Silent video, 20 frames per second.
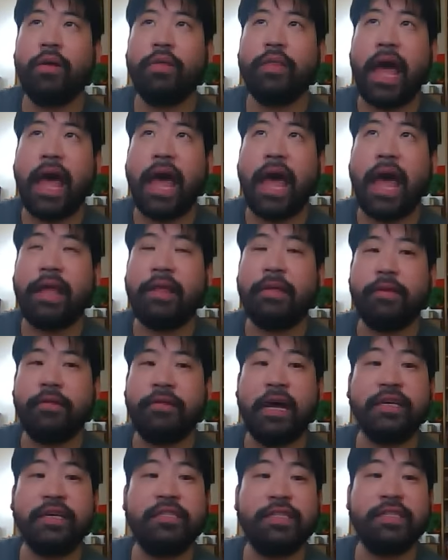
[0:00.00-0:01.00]
that
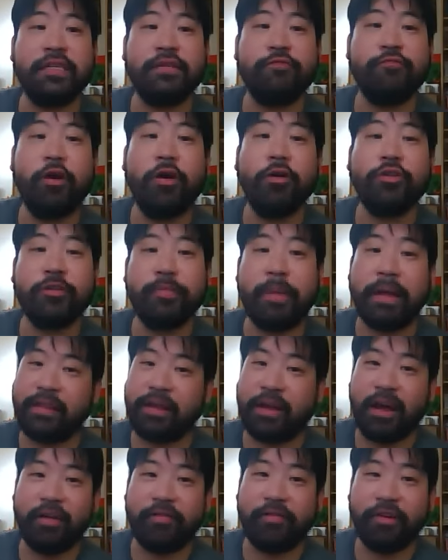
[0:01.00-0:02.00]
Dustin Rhodes made the
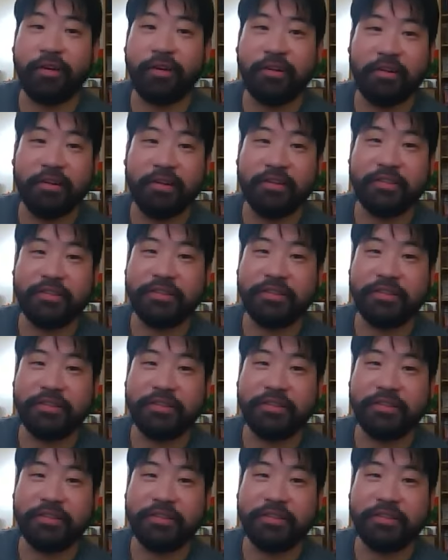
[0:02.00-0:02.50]
cover. So,